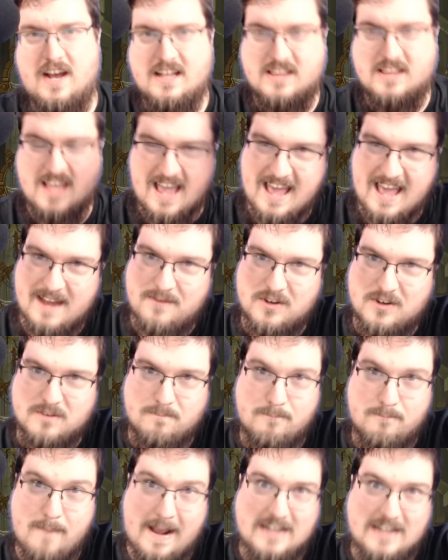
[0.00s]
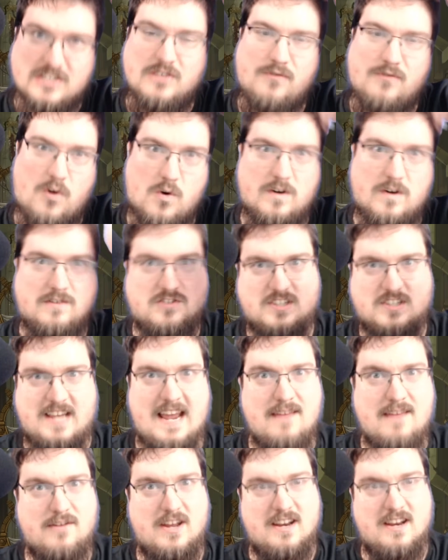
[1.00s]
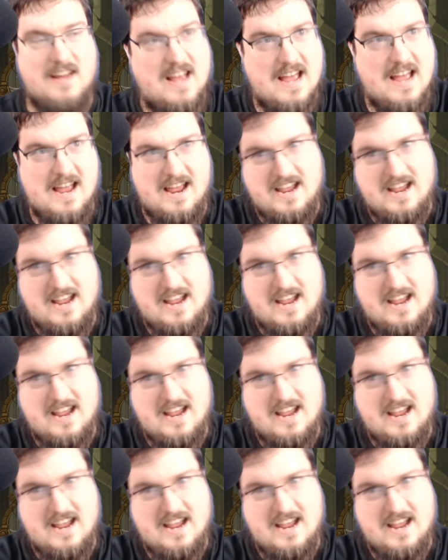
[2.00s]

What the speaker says: at the head of a massive horde of Skaven,